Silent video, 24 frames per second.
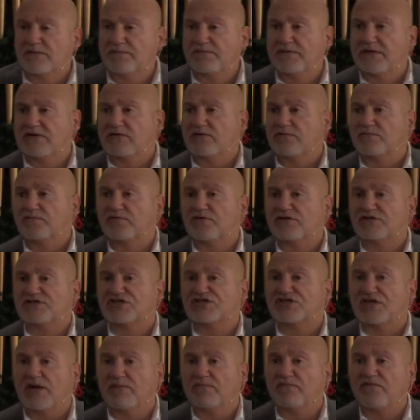bill put
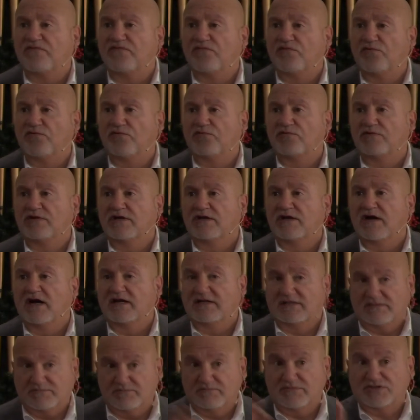some food
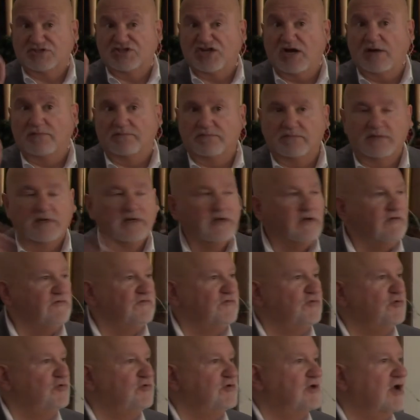on
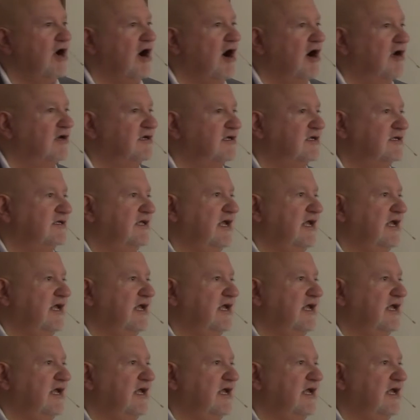the